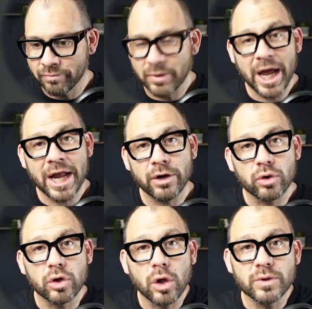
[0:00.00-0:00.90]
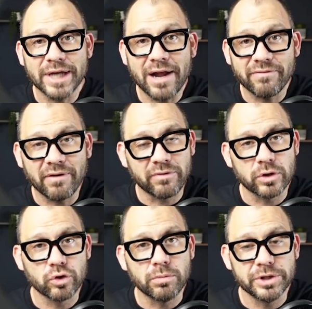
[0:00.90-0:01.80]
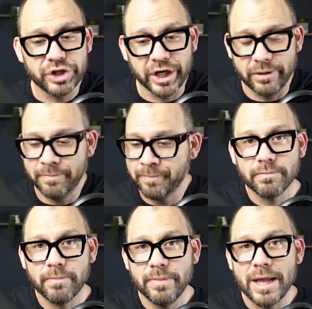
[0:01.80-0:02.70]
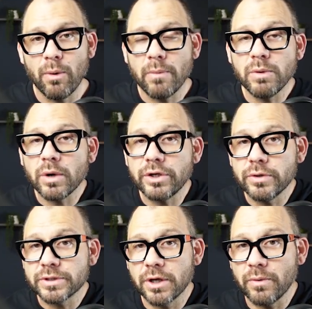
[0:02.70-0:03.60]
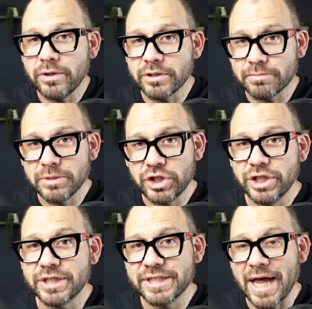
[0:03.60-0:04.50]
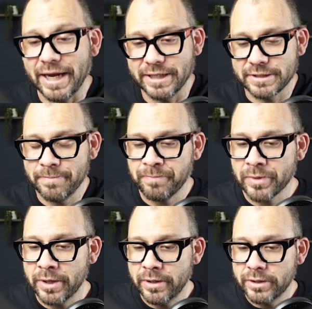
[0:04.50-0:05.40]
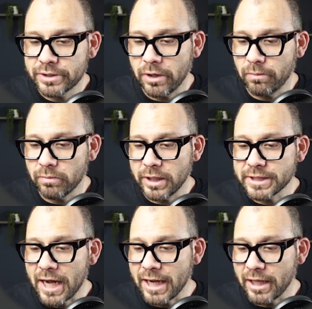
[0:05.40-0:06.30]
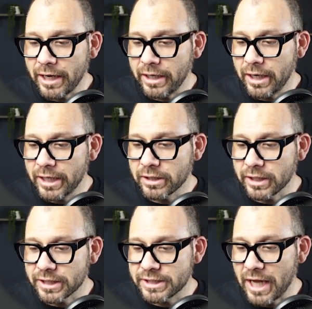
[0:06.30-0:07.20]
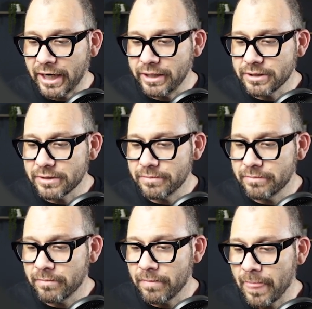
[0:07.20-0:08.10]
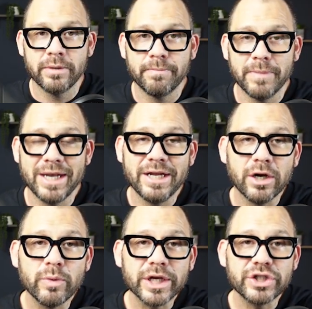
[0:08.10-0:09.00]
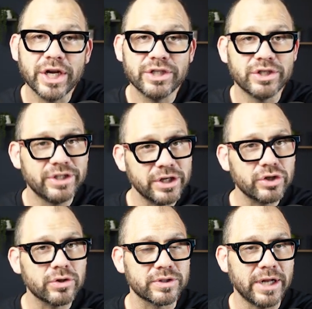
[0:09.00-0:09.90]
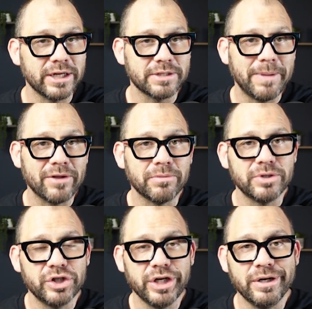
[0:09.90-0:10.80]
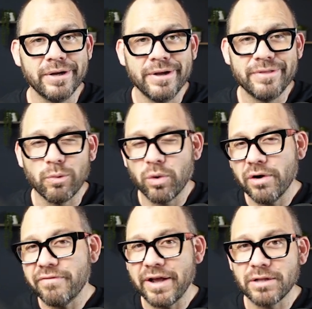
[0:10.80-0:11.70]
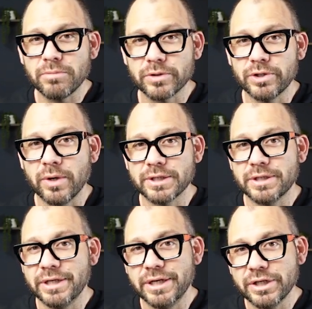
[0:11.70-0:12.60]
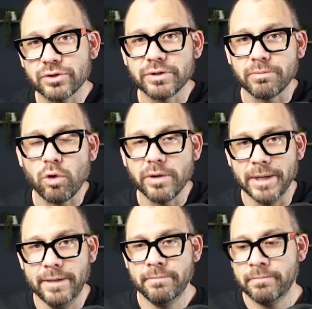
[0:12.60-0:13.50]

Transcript: and it'll close out of our virtual machine. Now what we want to do is go into this machine settings. So let's highlight it and click Settings. And here we can change additional settings about the machine that weren't available to us in the initial deployment.